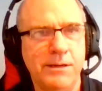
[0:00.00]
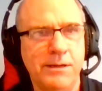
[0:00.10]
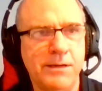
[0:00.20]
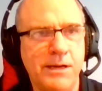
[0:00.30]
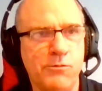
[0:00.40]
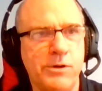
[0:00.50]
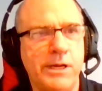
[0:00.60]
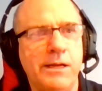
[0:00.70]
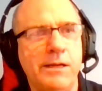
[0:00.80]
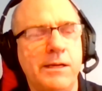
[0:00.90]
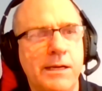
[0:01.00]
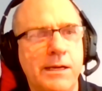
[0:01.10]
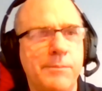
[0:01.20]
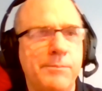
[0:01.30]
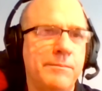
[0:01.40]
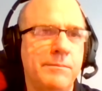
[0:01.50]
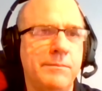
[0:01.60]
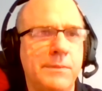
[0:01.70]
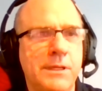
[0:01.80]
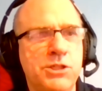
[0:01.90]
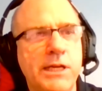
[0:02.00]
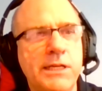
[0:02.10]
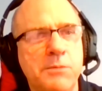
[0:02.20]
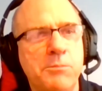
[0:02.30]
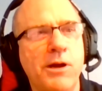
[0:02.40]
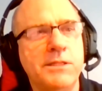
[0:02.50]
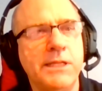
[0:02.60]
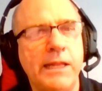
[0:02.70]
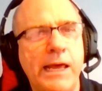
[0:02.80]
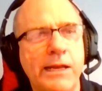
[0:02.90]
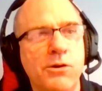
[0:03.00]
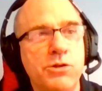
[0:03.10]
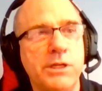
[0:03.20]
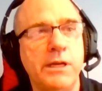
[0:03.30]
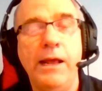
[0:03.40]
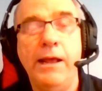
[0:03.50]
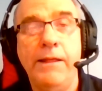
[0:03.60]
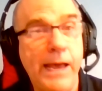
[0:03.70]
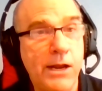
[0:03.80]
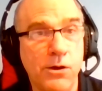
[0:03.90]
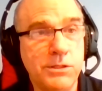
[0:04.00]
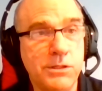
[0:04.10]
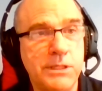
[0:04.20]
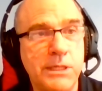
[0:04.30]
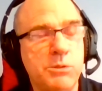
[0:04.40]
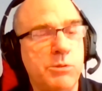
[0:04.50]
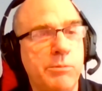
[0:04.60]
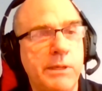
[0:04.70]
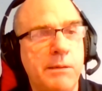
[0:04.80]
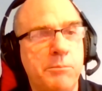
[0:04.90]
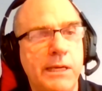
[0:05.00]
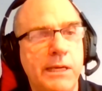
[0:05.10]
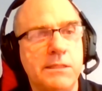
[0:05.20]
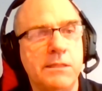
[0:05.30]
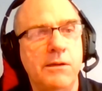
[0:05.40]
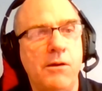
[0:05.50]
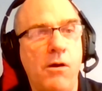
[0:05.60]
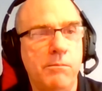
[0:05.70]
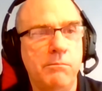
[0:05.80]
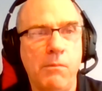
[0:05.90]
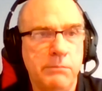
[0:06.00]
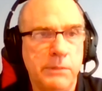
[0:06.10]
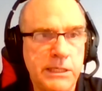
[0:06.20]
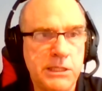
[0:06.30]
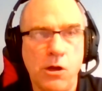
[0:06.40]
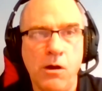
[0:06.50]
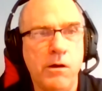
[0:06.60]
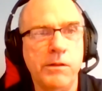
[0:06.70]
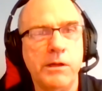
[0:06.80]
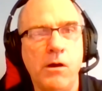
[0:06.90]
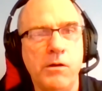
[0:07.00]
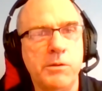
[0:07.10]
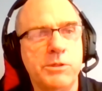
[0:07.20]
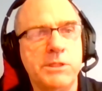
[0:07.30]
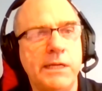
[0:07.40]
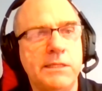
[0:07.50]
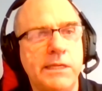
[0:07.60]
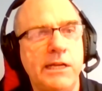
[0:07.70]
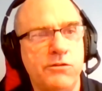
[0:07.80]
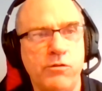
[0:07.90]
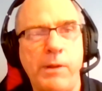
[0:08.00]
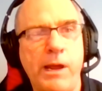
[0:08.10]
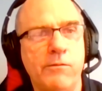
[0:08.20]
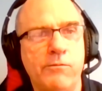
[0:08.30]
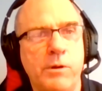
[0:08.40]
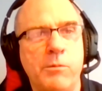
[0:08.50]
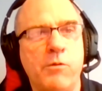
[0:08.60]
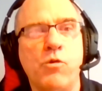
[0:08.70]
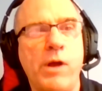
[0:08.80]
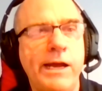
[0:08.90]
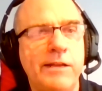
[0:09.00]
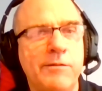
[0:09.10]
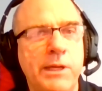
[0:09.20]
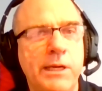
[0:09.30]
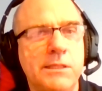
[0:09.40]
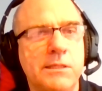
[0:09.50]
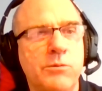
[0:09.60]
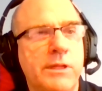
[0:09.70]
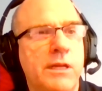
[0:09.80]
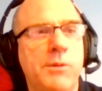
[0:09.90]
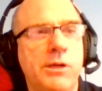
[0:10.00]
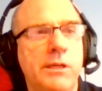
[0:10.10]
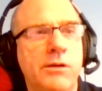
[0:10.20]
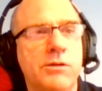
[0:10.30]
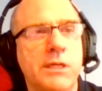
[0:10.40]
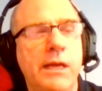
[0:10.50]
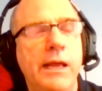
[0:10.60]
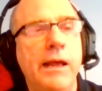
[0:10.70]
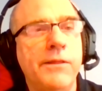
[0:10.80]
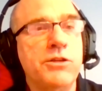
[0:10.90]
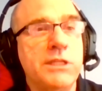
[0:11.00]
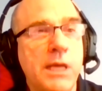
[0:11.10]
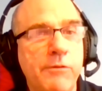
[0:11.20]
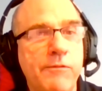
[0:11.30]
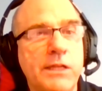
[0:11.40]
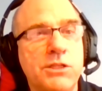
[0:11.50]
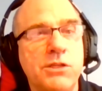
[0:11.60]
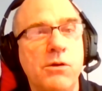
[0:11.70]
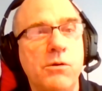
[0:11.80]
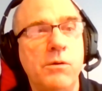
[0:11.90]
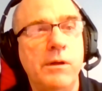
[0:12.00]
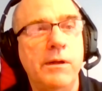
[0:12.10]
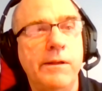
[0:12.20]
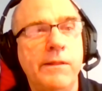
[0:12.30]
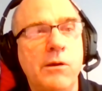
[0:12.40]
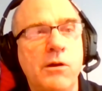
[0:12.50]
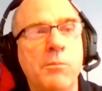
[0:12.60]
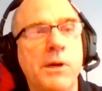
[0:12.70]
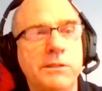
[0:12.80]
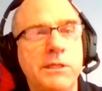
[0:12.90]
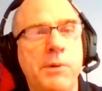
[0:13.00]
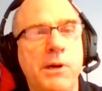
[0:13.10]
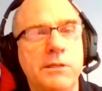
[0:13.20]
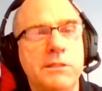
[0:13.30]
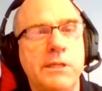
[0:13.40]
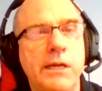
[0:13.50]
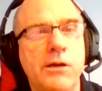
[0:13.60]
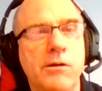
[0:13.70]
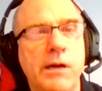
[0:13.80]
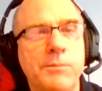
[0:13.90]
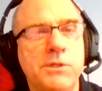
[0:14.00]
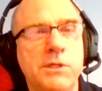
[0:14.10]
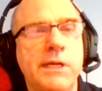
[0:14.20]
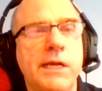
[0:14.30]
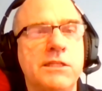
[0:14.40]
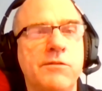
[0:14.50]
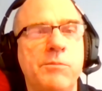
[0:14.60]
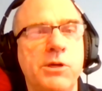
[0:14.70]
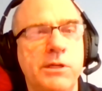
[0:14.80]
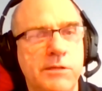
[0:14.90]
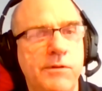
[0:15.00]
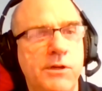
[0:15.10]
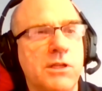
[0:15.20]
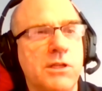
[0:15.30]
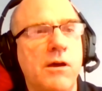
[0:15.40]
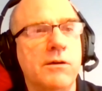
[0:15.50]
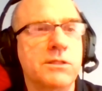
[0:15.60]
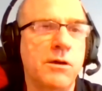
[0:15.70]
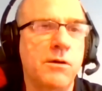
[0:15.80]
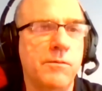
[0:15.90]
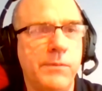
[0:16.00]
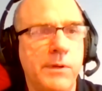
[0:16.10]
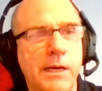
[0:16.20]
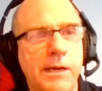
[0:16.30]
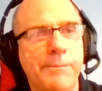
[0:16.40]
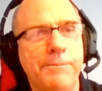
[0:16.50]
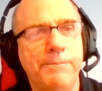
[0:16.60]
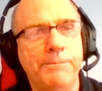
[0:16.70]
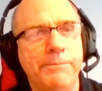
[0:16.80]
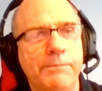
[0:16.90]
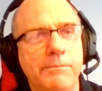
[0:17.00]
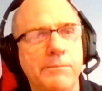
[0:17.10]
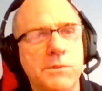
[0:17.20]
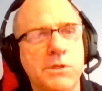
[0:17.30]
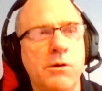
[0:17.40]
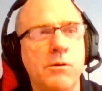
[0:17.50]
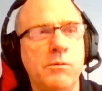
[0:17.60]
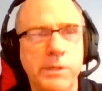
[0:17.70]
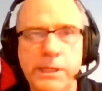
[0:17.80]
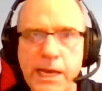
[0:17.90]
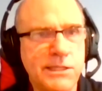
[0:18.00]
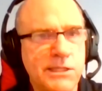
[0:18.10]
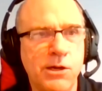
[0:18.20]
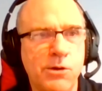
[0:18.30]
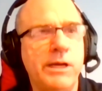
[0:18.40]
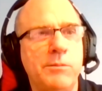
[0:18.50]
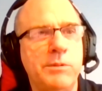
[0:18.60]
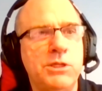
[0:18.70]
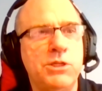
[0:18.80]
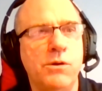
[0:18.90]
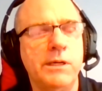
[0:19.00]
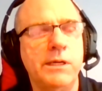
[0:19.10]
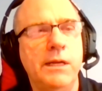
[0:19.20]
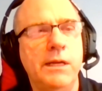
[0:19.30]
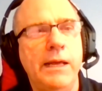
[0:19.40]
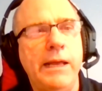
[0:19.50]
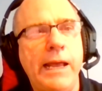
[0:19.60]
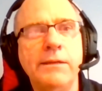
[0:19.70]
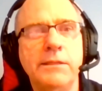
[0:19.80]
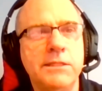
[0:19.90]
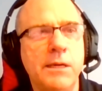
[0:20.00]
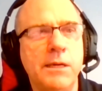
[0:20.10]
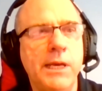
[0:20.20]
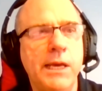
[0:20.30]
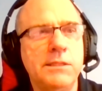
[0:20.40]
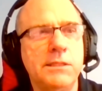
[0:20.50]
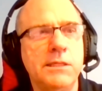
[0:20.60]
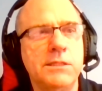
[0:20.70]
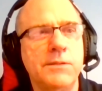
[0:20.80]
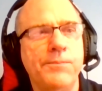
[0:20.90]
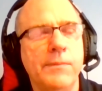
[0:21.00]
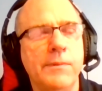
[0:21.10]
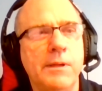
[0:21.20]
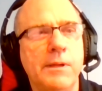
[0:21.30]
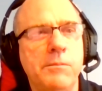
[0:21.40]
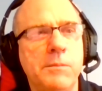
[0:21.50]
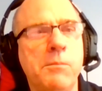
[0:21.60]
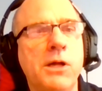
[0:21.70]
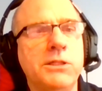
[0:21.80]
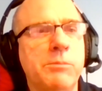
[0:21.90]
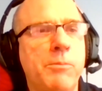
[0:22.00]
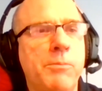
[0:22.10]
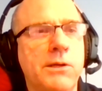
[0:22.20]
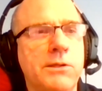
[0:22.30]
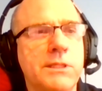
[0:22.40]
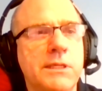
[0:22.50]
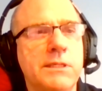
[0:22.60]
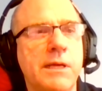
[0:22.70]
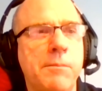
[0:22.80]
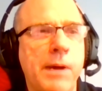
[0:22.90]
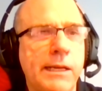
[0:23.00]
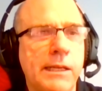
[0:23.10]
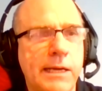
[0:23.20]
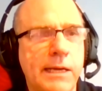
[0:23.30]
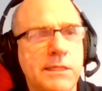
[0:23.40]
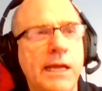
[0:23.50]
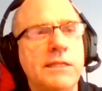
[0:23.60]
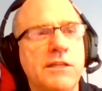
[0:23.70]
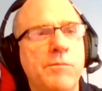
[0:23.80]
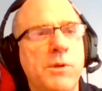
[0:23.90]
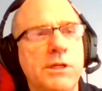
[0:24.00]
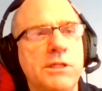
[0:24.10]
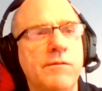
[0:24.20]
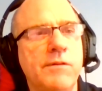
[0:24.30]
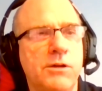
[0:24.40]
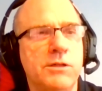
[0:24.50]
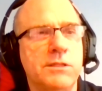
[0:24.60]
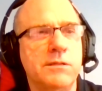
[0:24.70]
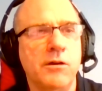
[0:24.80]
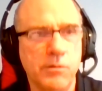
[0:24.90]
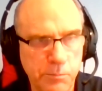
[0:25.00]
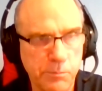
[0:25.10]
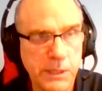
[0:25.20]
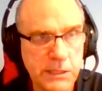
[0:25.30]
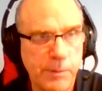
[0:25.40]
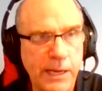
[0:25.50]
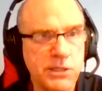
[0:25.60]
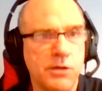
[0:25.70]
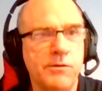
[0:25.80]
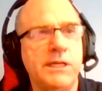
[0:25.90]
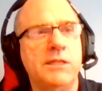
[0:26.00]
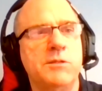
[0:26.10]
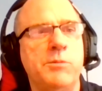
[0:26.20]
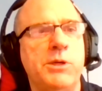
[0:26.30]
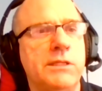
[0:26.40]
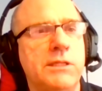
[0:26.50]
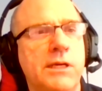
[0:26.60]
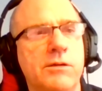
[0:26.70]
covering adjacent parts of the Atlantic Ocean. That also seems to have been in place, at least all the precise dates from a variety of places within 1 million years. There's some events, though, that are multi-pulsed and are up to tens of billions of years long. So, so yes, incredibly short. And in some cases, multiple pulses that might last tens of millions of years or be spaced over tens of millions of years.